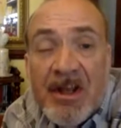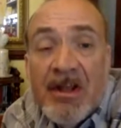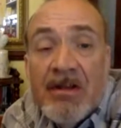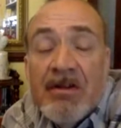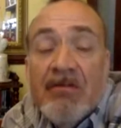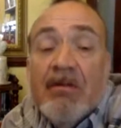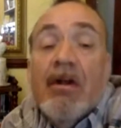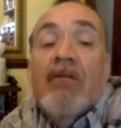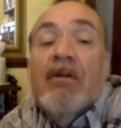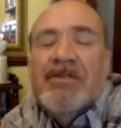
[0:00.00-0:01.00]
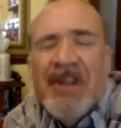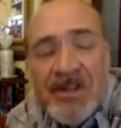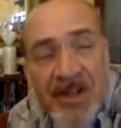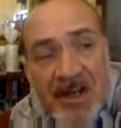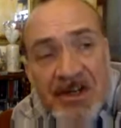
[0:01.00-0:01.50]
a
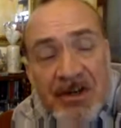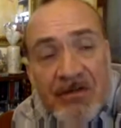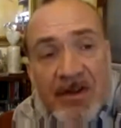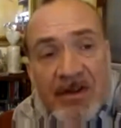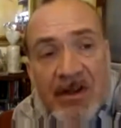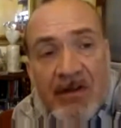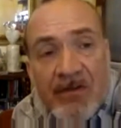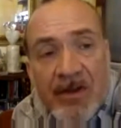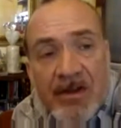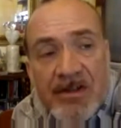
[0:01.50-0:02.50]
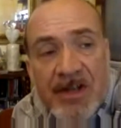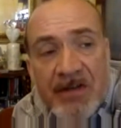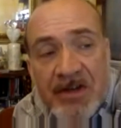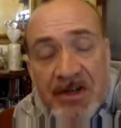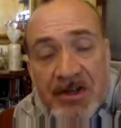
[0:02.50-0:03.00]
representation of a set of
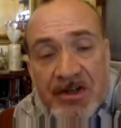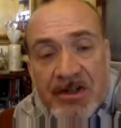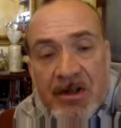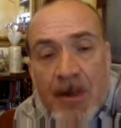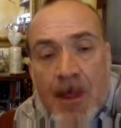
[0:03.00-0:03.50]
integers